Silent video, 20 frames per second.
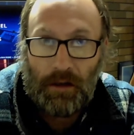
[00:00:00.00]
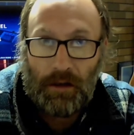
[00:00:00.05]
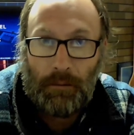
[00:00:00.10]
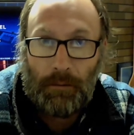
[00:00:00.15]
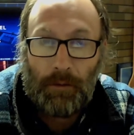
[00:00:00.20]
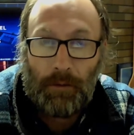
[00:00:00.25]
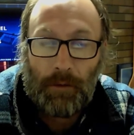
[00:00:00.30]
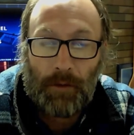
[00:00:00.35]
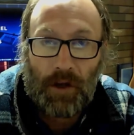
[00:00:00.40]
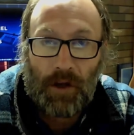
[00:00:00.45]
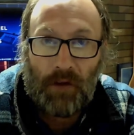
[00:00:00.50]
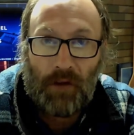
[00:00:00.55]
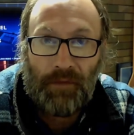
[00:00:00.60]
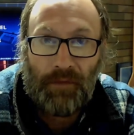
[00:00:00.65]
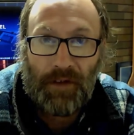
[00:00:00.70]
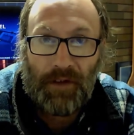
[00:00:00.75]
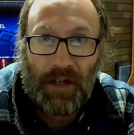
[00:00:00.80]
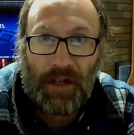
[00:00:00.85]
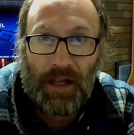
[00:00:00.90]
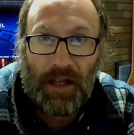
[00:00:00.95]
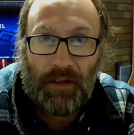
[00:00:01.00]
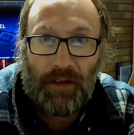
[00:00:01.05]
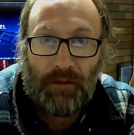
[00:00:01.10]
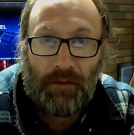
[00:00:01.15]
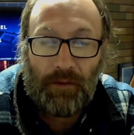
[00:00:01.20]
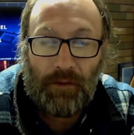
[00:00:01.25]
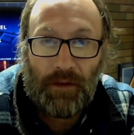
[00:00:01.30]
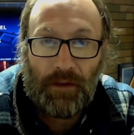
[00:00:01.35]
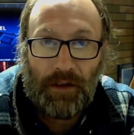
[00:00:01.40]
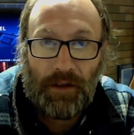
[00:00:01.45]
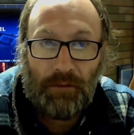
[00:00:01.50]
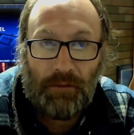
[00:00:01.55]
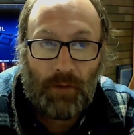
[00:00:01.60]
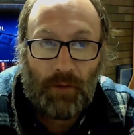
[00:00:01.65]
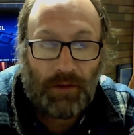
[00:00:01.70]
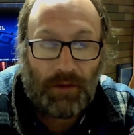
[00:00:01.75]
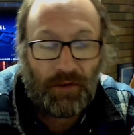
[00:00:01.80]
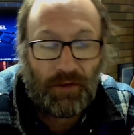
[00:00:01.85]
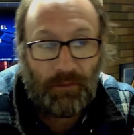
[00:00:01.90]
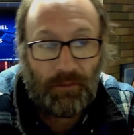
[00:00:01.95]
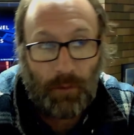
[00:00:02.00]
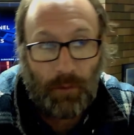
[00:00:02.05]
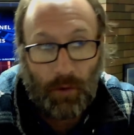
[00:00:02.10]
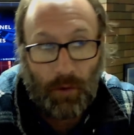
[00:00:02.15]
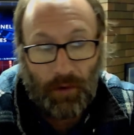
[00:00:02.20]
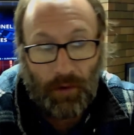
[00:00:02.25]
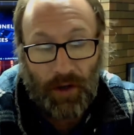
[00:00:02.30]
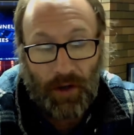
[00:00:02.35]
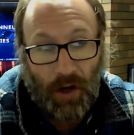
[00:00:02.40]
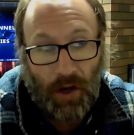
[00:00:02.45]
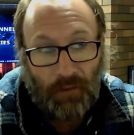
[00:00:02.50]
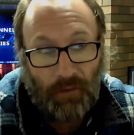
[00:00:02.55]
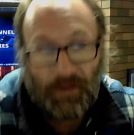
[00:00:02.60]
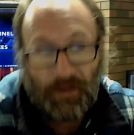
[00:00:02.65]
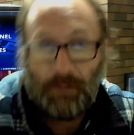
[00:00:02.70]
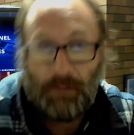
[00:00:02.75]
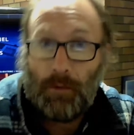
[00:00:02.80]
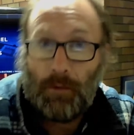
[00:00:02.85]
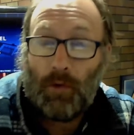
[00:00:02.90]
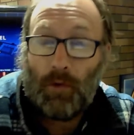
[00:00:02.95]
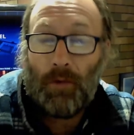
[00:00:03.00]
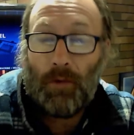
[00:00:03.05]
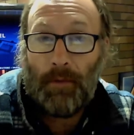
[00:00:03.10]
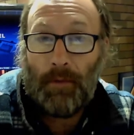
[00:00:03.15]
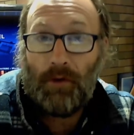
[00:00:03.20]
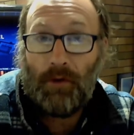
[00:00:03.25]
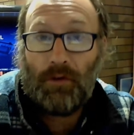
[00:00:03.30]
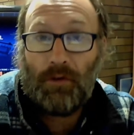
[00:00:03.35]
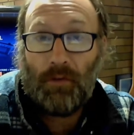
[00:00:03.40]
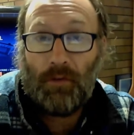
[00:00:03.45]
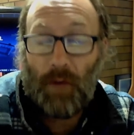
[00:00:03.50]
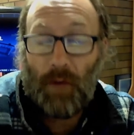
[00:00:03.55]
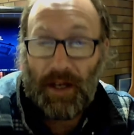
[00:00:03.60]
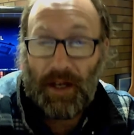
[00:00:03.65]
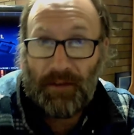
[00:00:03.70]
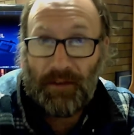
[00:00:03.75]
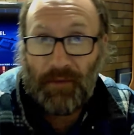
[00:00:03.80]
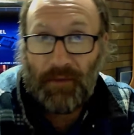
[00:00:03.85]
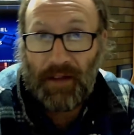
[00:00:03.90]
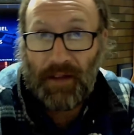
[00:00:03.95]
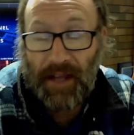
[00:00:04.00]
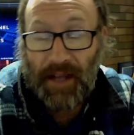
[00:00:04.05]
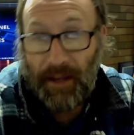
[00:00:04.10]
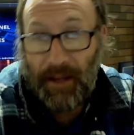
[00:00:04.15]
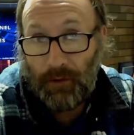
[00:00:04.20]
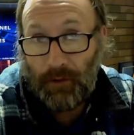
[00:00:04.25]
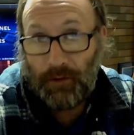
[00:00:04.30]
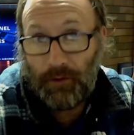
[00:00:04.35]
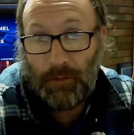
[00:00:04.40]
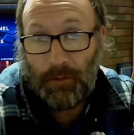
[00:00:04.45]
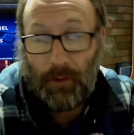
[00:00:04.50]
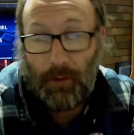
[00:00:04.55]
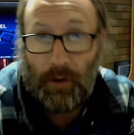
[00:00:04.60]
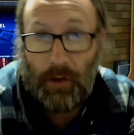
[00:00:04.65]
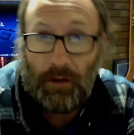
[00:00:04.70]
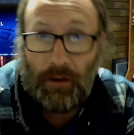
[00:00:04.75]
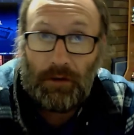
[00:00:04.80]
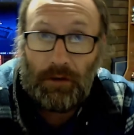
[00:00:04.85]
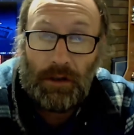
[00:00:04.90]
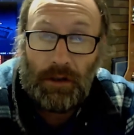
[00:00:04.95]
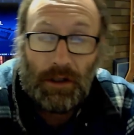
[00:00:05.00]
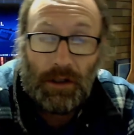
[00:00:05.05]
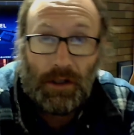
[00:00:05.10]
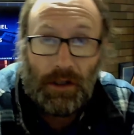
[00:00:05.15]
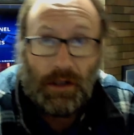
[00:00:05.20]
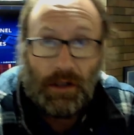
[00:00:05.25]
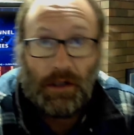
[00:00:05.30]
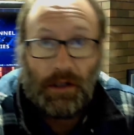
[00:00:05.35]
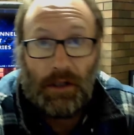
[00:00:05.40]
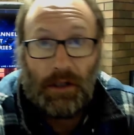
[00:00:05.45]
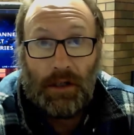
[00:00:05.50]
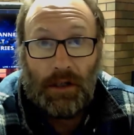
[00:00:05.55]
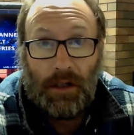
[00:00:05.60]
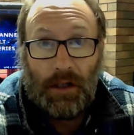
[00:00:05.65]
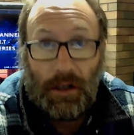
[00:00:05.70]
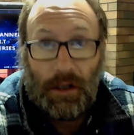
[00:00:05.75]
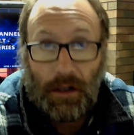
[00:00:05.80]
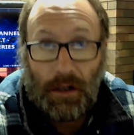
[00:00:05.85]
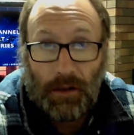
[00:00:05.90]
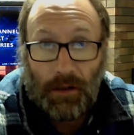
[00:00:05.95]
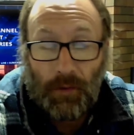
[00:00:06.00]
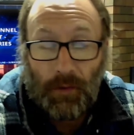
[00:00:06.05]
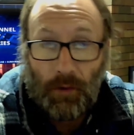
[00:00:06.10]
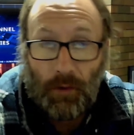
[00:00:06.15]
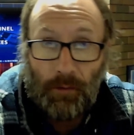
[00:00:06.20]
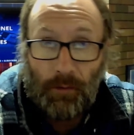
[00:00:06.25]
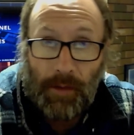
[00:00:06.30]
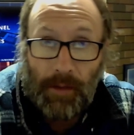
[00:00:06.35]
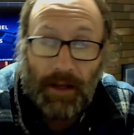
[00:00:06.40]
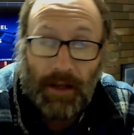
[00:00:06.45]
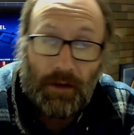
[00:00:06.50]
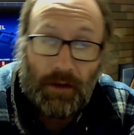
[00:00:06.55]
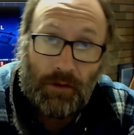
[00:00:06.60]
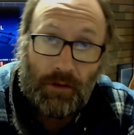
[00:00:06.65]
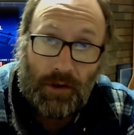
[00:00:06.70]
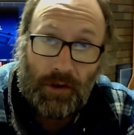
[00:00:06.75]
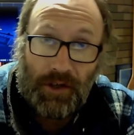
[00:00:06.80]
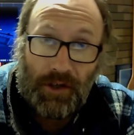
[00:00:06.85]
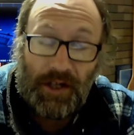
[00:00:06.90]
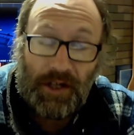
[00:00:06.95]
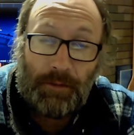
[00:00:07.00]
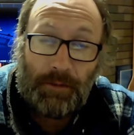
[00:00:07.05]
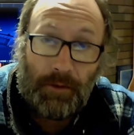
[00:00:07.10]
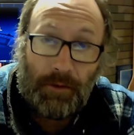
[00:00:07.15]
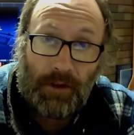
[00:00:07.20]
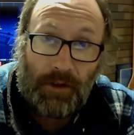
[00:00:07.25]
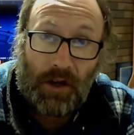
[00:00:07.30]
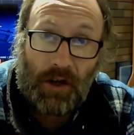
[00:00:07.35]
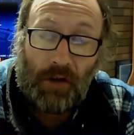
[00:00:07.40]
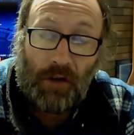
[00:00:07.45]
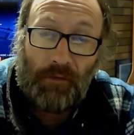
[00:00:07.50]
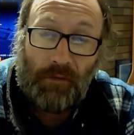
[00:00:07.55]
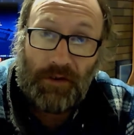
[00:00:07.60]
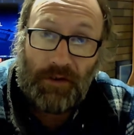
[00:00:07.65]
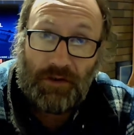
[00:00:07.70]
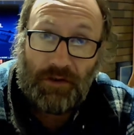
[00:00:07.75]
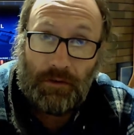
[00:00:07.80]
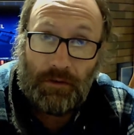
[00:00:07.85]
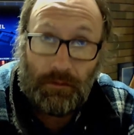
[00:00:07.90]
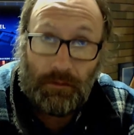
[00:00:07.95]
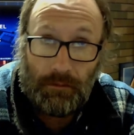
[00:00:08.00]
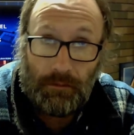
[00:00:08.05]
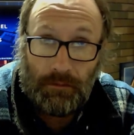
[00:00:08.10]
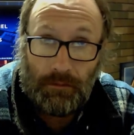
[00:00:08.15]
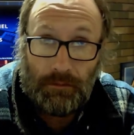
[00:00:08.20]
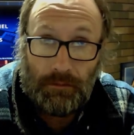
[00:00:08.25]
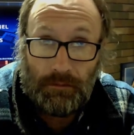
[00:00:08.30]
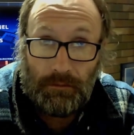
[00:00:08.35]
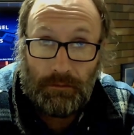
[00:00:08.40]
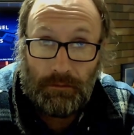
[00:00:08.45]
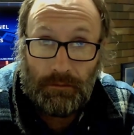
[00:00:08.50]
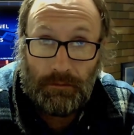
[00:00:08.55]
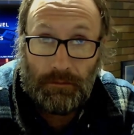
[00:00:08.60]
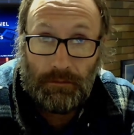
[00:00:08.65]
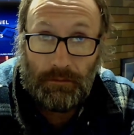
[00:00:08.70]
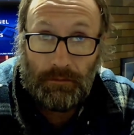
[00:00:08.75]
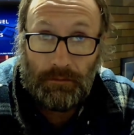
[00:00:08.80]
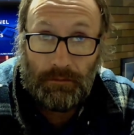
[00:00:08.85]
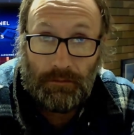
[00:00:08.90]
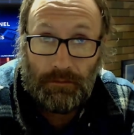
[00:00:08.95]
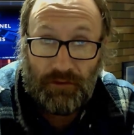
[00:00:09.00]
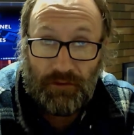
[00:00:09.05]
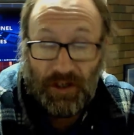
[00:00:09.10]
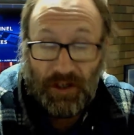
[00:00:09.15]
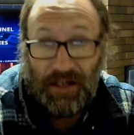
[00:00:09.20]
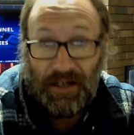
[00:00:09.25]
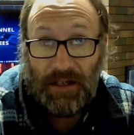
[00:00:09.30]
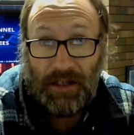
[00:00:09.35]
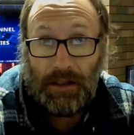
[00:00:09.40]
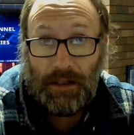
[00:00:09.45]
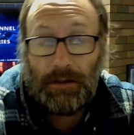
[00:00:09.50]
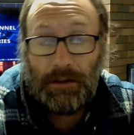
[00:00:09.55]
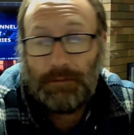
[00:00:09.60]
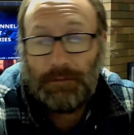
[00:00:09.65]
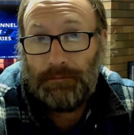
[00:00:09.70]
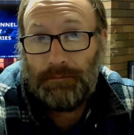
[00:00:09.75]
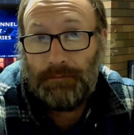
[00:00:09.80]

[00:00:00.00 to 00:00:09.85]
I put my coffee together, and then once I've poured the coffee and poured the milk and waiting for the kettle to boil, I thought it'd be a good idea to put the coffee jar